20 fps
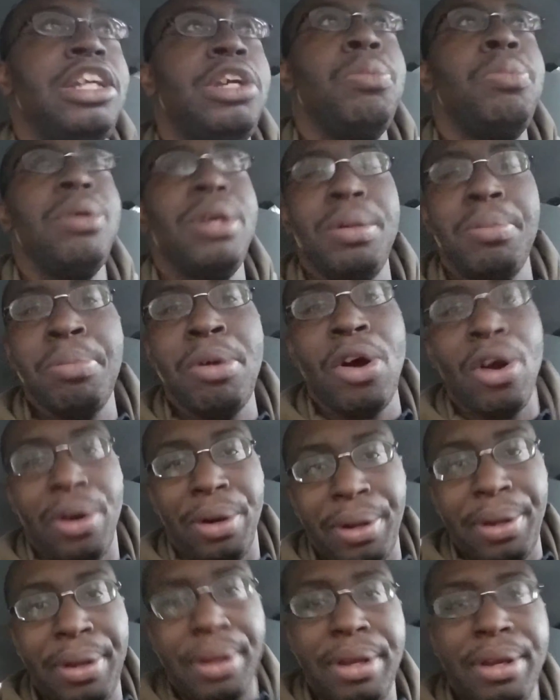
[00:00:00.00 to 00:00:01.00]
you put it in park.
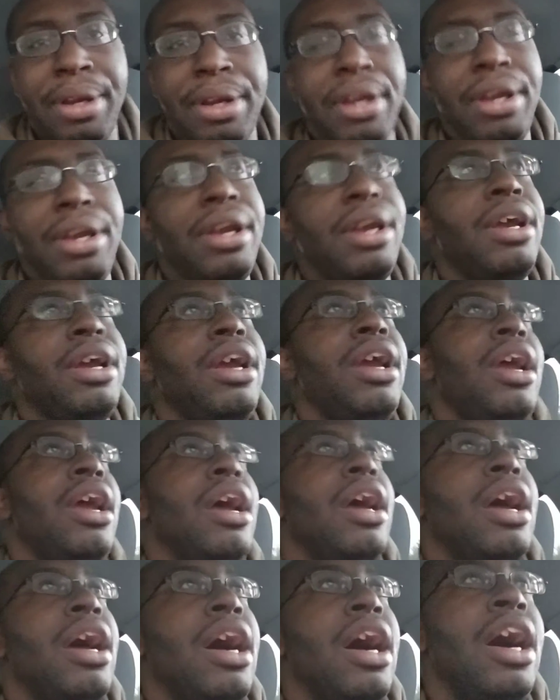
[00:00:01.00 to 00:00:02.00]

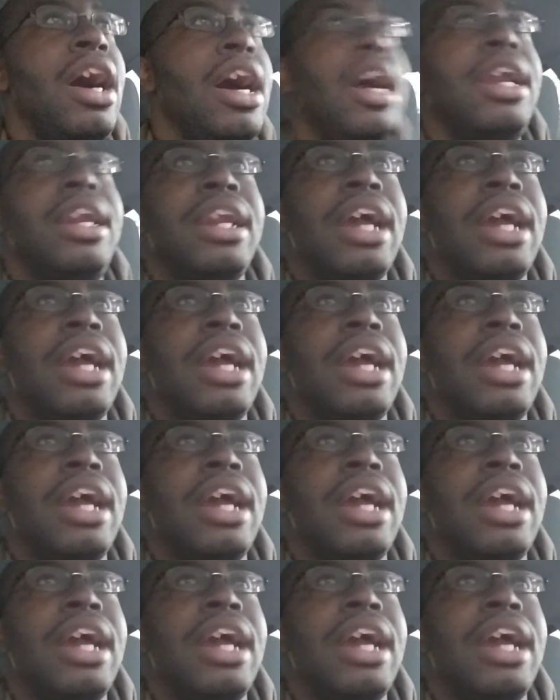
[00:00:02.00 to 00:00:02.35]
And